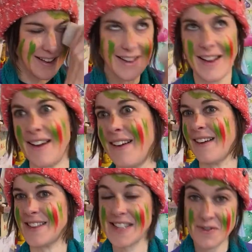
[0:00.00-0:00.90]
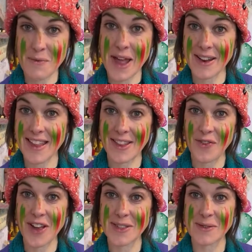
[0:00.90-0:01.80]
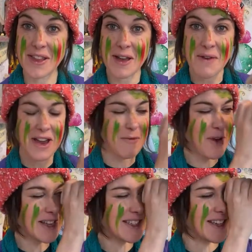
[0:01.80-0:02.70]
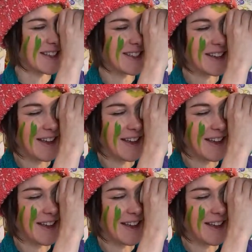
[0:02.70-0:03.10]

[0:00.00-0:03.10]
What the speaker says: Ah, it's even better than the first one that I made in practice.